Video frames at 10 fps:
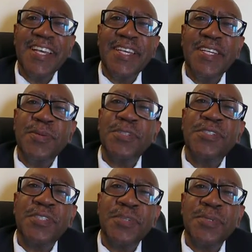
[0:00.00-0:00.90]
He
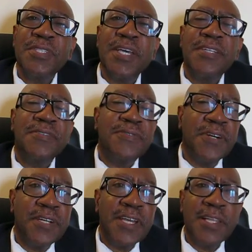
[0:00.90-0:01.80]
was kind of funny.